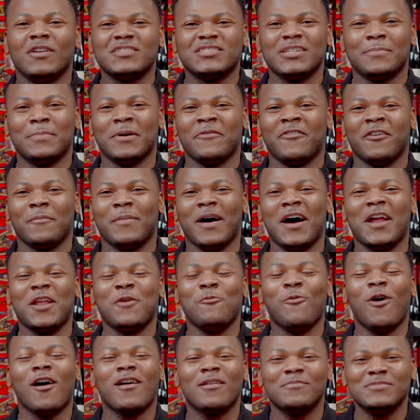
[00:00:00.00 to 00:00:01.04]
What's up, everybody?
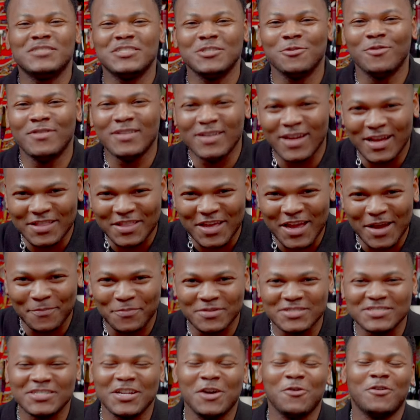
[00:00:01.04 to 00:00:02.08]
Welcome to another
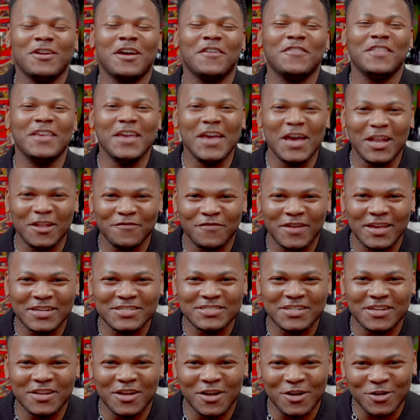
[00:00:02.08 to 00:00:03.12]
episode of the
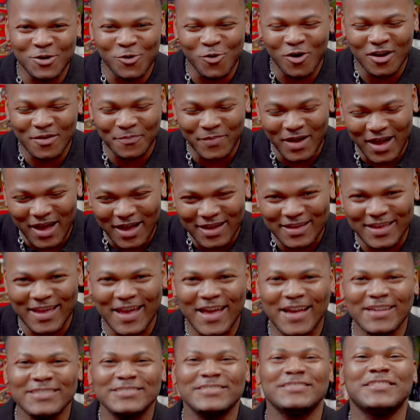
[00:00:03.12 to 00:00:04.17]
Elevation Uncorked
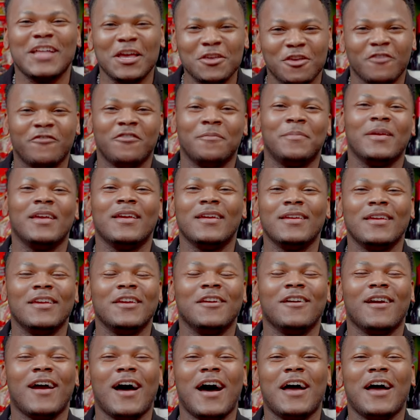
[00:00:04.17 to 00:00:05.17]
podcast. Thank you for being here.